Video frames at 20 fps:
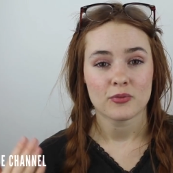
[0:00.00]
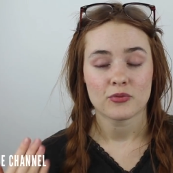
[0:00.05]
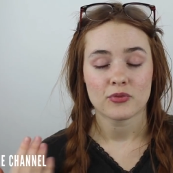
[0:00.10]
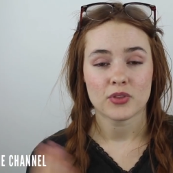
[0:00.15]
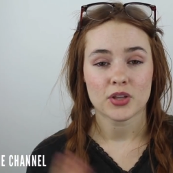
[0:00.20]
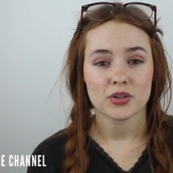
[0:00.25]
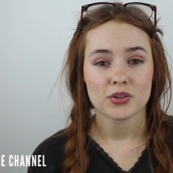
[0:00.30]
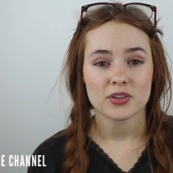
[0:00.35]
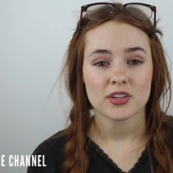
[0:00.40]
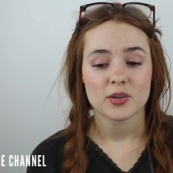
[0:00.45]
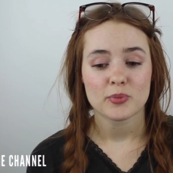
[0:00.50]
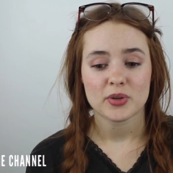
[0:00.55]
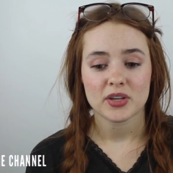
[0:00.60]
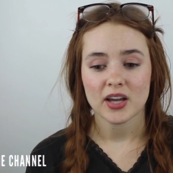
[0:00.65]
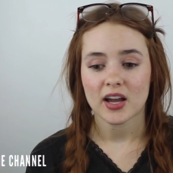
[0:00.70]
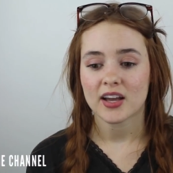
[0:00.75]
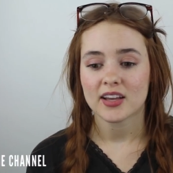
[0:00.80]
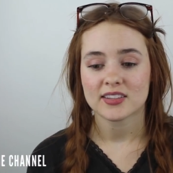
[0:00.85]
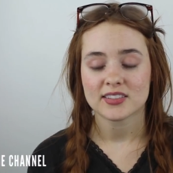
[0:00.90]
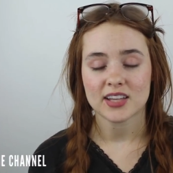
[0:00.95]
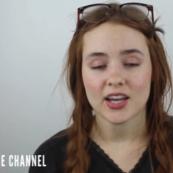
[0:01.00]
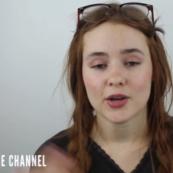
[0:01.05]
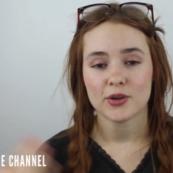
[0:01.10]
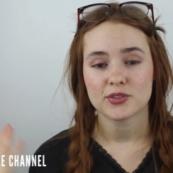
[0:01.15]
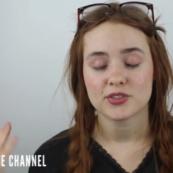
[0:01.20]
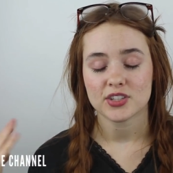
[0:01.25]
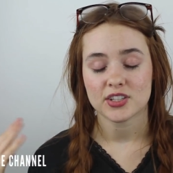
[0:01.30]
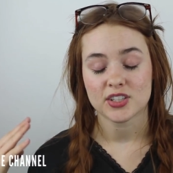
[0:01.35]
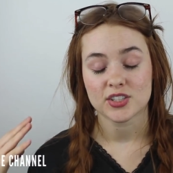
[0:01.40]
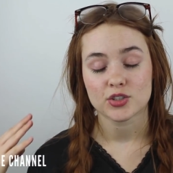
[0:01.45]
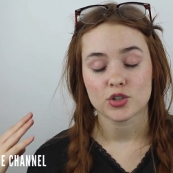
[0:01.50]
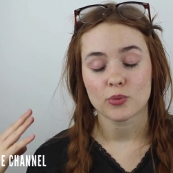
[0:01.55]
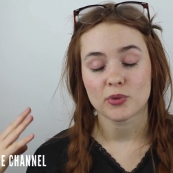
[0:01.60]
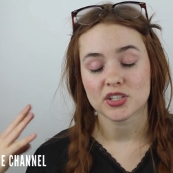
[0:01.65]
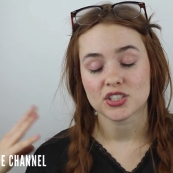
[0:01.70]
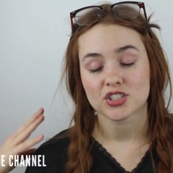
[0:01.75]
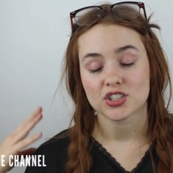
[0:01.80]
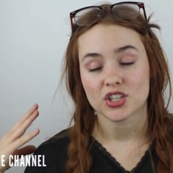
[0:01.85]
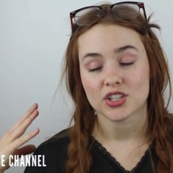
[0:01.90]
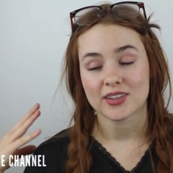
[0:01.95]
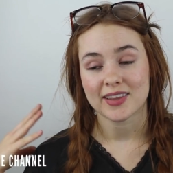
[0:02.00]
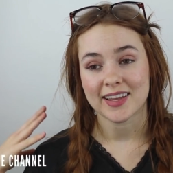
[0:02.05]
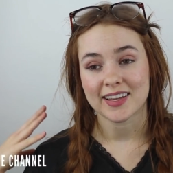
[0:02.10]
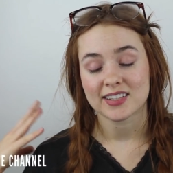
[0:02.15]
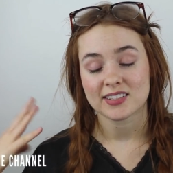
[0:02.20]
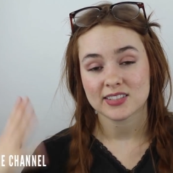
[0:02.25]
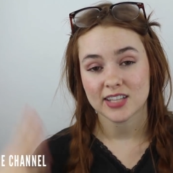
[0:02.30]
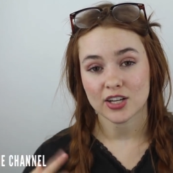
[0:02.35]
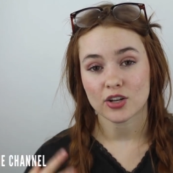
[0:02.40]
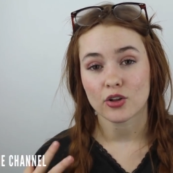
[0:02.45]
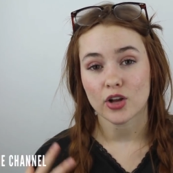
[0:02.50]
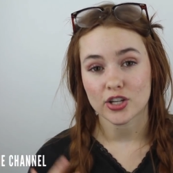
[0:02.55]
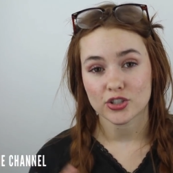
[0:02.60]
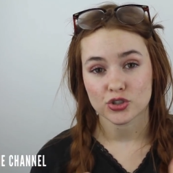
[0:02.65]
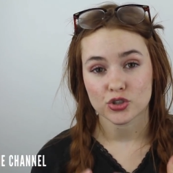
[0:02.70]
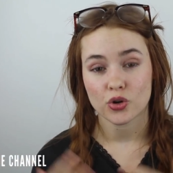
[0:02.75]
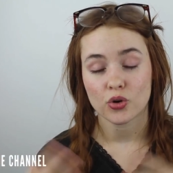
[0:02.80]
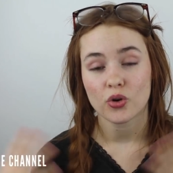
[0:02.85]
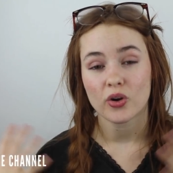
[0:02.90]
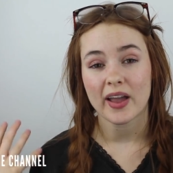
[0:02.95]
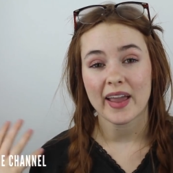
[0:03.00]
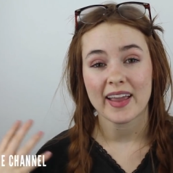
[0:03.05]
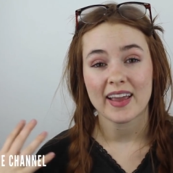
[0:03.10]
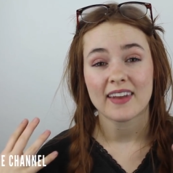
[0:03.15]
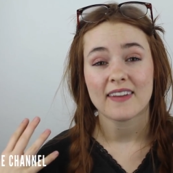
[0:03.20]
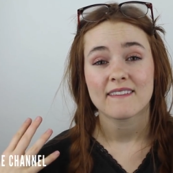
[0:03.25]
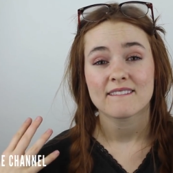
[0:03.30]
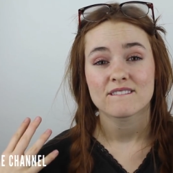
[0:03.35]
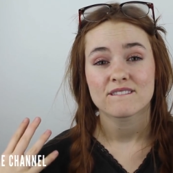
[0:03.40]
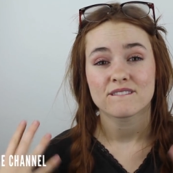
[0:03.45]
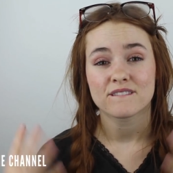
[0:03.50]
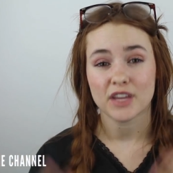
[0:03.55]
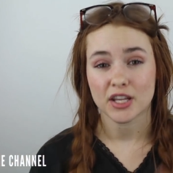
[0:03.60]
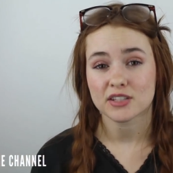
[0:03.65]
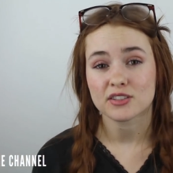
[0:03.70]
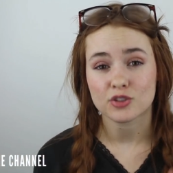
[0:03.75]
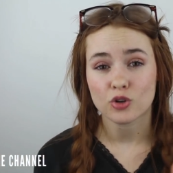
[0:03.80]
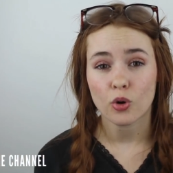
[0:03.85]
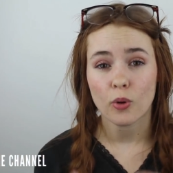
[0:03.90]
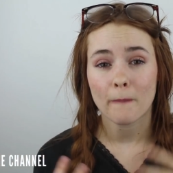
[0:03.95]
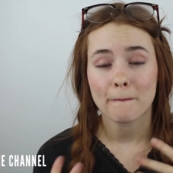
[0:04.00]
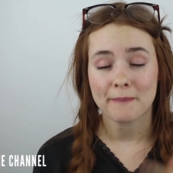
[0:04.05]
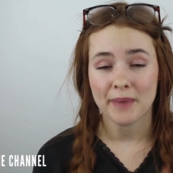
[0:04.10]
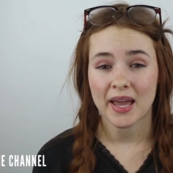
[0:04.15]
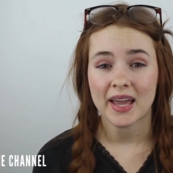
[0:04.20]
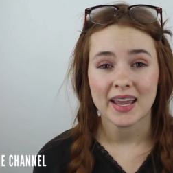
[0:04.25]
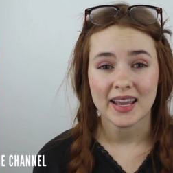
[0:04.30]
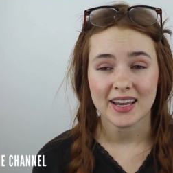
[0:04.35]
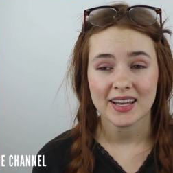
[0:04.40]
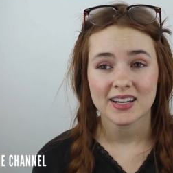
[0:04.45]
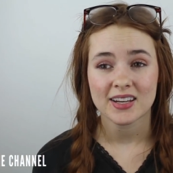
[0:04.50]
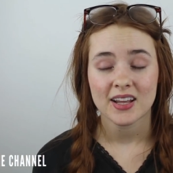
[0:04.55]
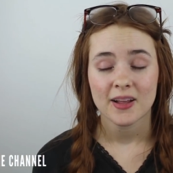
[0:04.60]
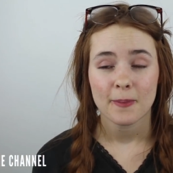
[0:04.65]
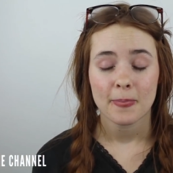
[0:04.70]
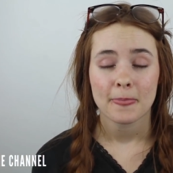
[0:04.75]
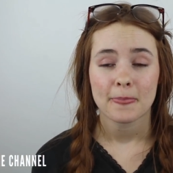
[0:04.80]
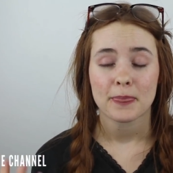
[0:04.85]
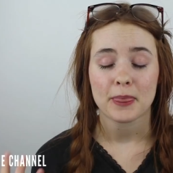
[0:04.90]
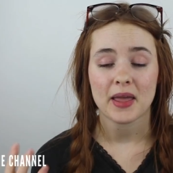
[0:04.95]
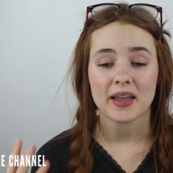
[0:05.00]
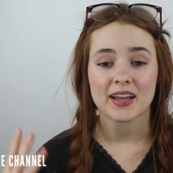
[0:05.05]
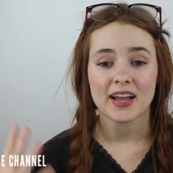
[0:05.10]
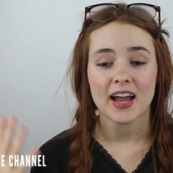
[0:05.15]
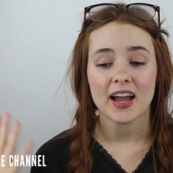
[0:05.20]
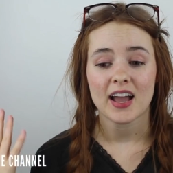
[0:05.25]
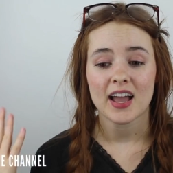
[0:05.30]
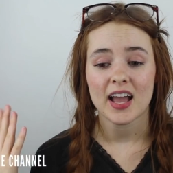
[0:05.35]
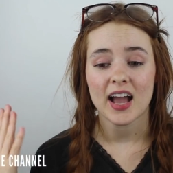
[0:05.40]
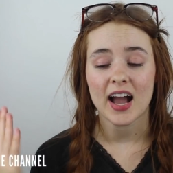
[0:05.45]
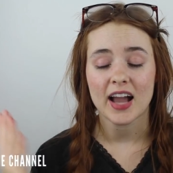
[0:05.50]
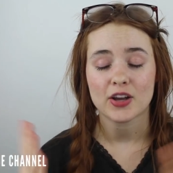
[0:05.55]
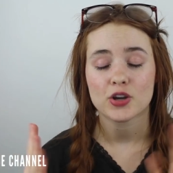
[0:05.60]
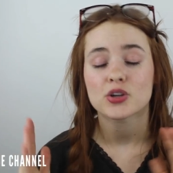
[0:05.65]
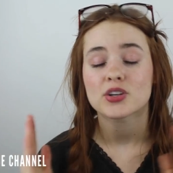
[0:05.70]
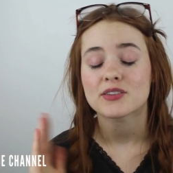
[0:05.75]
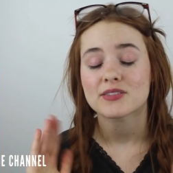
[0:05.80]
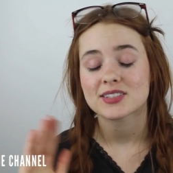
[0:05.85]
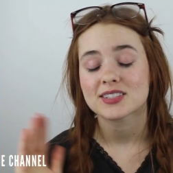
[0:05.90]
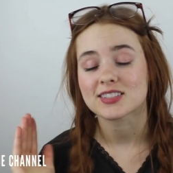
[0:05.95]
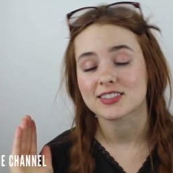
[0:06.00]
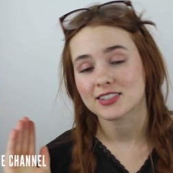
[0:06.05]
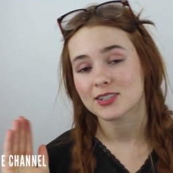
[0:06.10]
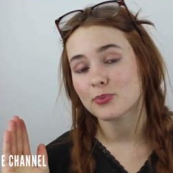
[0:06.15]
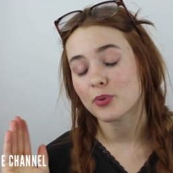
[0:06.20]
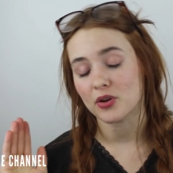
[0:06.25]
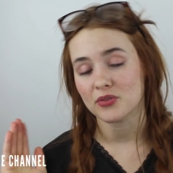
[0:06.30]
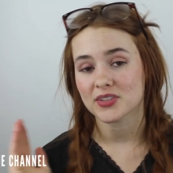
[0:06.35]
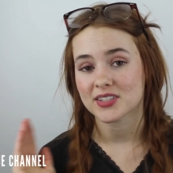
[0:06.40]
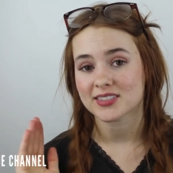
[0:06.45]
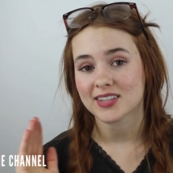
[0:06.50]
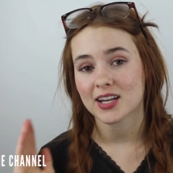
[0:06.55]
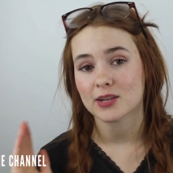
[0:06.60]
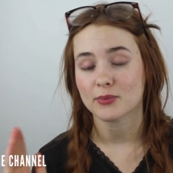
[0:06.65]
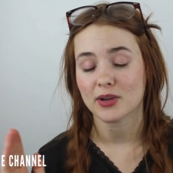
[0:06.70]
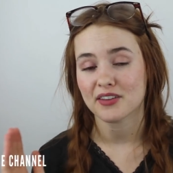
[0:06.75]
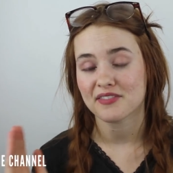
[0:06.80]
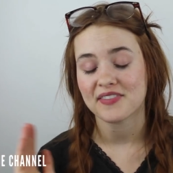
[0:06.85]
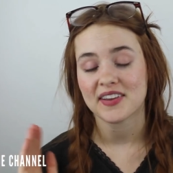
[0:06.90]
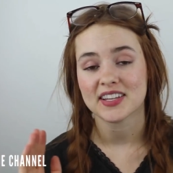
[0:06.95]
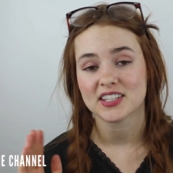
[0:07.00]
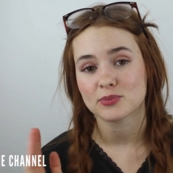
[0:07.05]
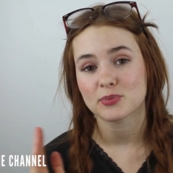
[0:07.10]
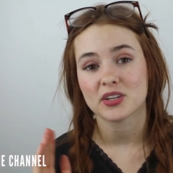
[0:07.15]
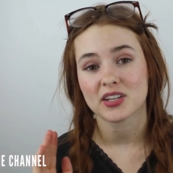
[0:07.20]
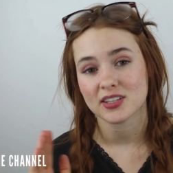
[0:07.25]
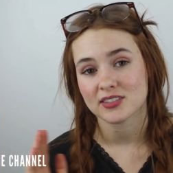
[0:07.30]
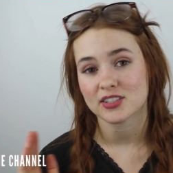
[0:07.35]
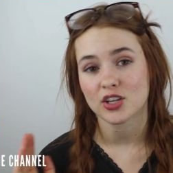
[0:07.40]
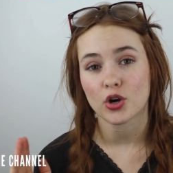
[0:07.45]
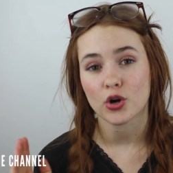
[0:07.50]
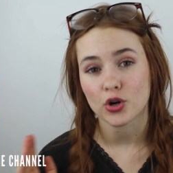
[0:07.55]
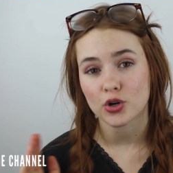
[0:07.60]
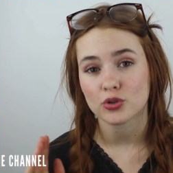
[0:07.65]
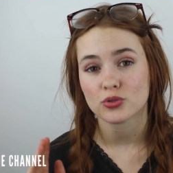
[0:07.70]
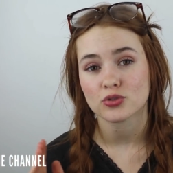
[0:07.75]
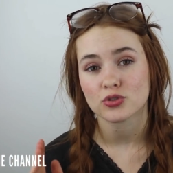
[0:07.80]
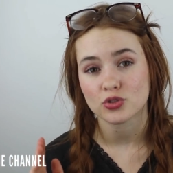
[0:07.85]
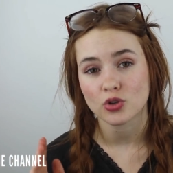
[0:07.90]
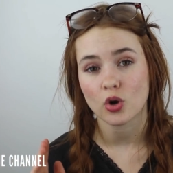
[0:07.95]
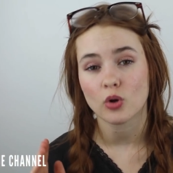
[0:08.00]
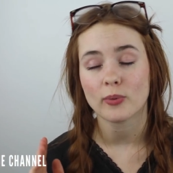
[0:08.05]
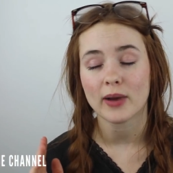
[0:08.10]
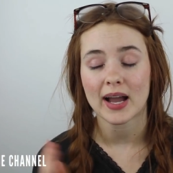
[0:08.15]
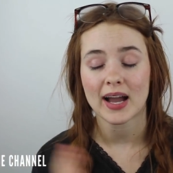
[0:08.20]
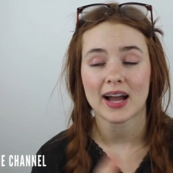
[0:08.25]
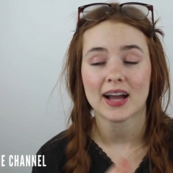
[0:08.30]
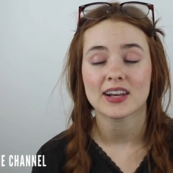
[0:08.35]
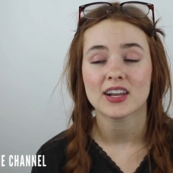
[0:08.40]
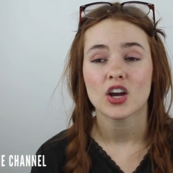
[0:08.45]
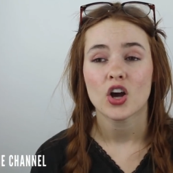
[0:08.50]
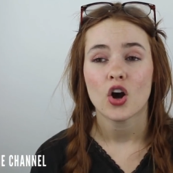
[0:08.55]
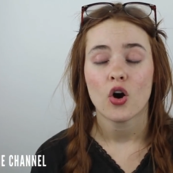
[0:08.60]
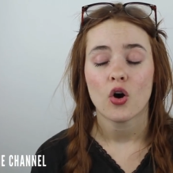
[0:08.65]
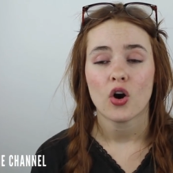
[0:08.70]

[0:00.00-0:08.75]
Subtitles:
literally because I was in so much like psychological and physical pain. Like, I couldn't even sleep on the side of my face because it hurt so bad.